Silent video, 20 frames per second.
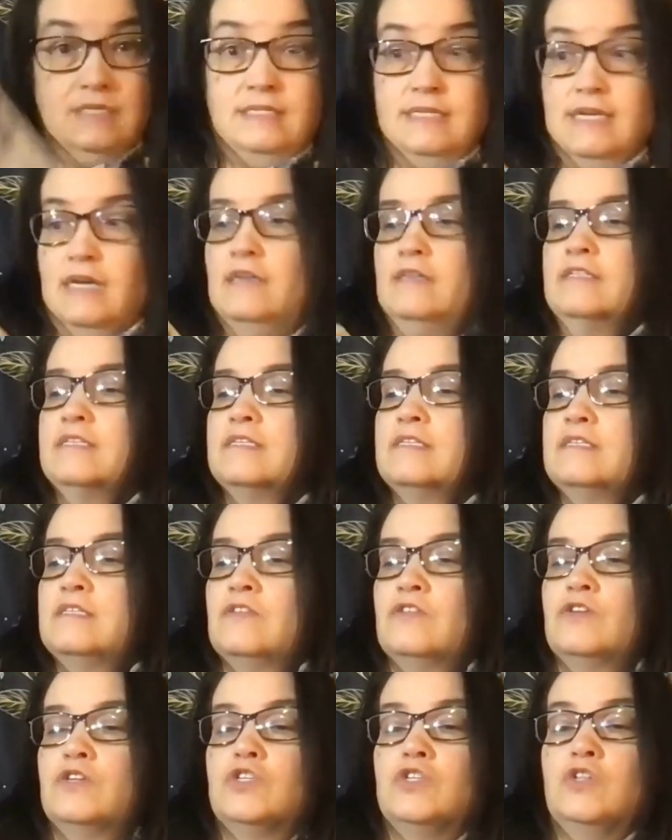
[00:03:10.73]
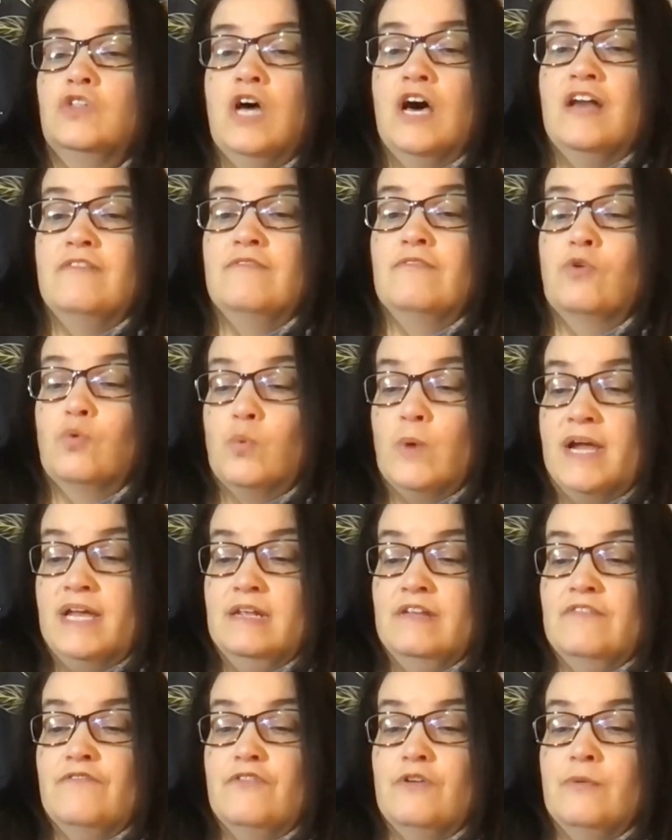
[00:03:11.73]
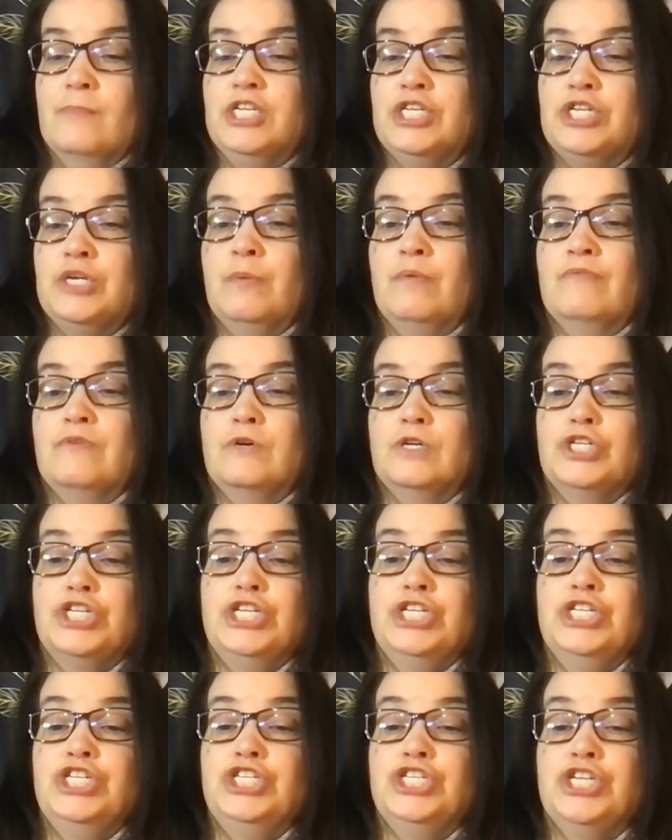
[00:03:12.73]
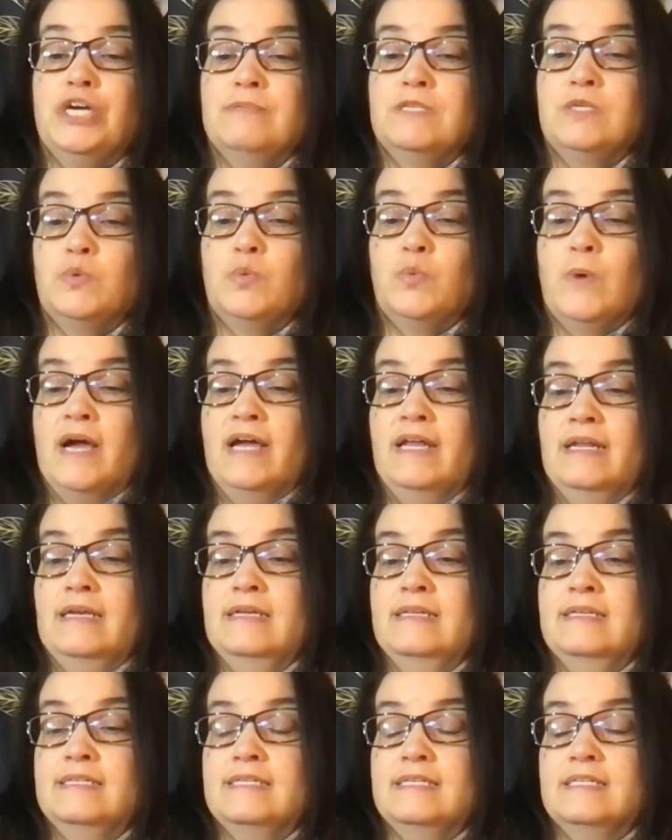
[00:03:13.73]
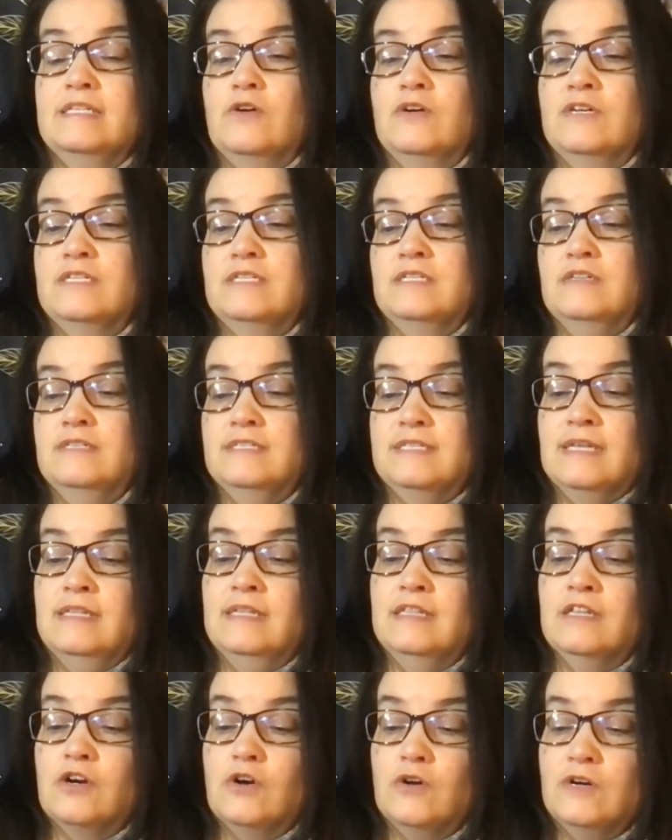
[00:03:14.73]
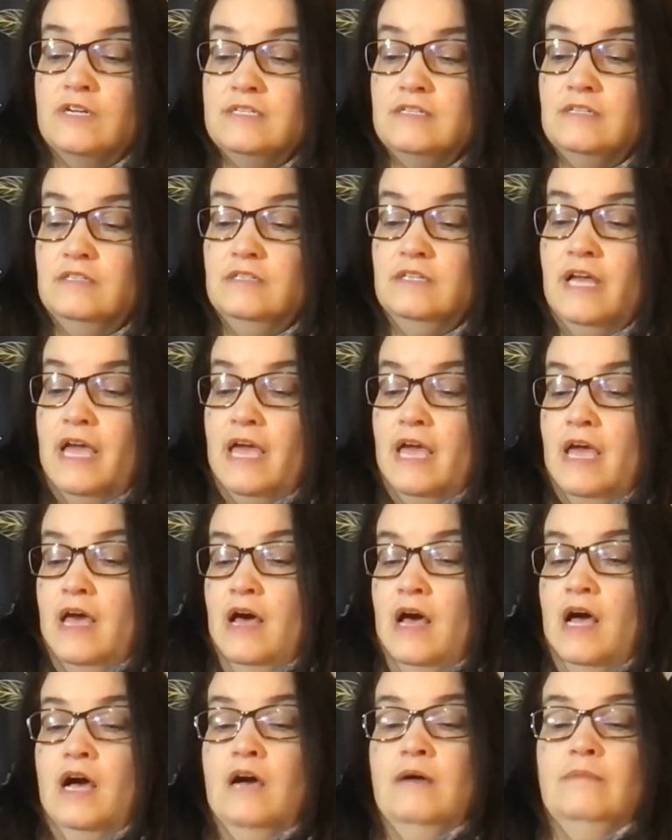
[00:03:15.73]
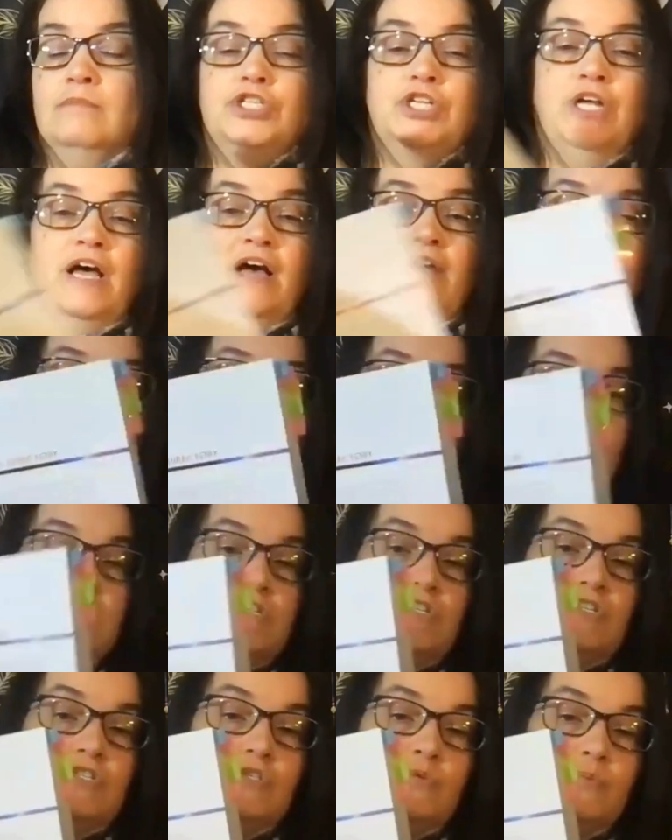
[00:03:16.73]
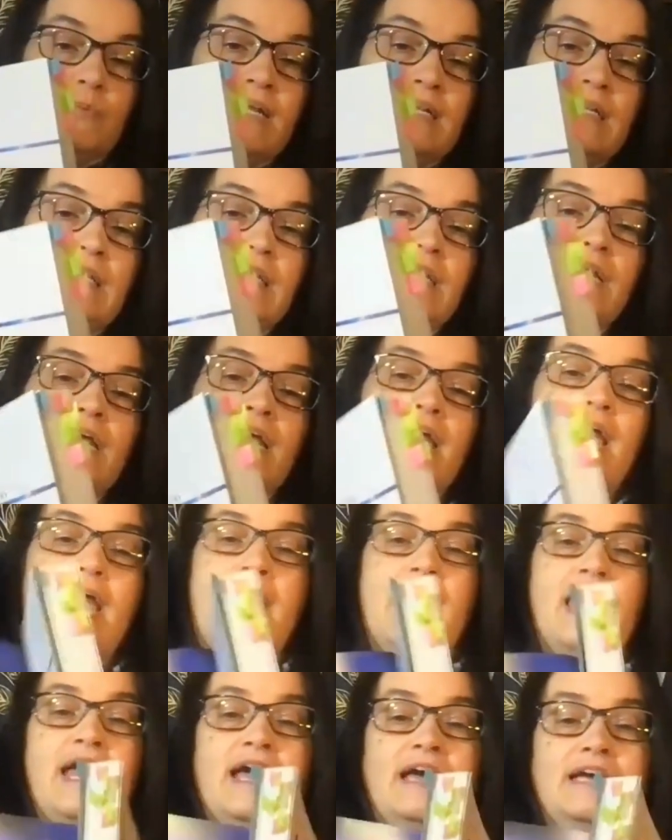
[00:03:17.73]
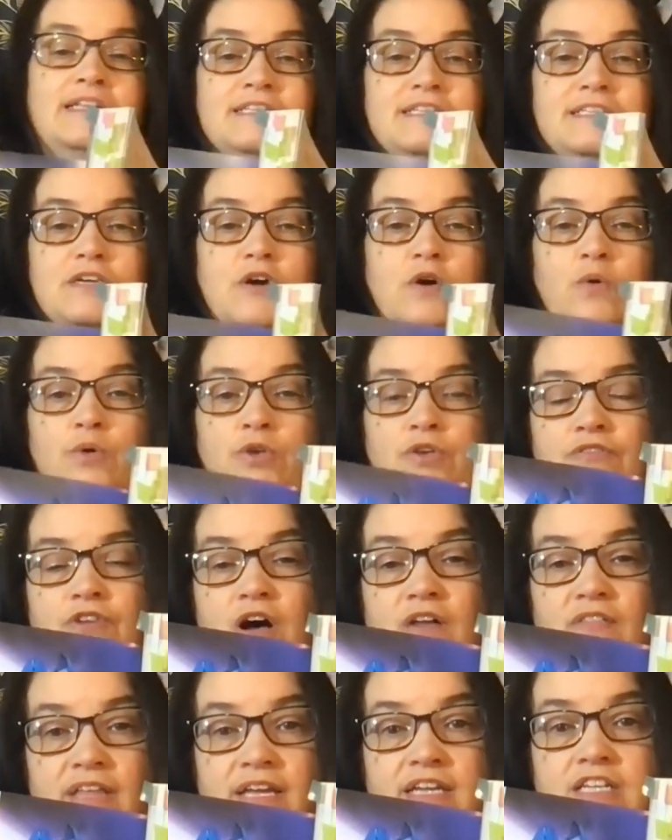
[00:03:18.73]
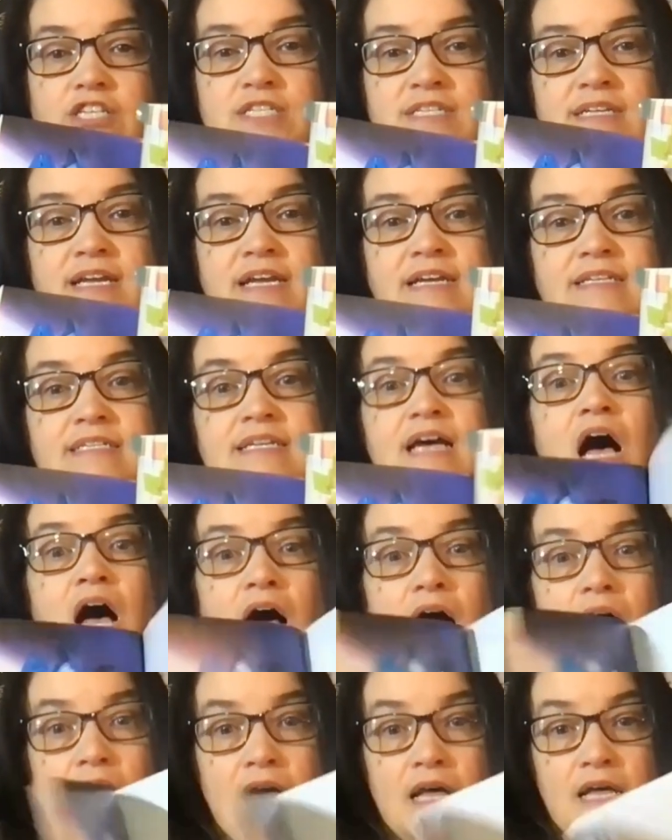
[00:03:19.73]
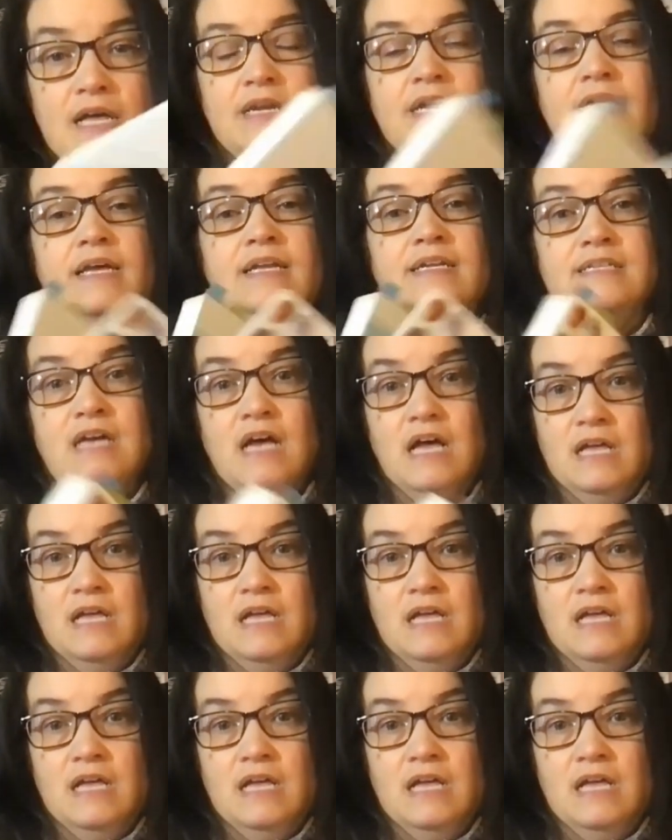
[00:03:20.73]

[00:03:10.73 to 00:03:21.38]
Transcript: details. So there's a lot of great information before she jumps right into the crystals. And then the crystal, she'll have her crystal directory. And so you've got like just a ton of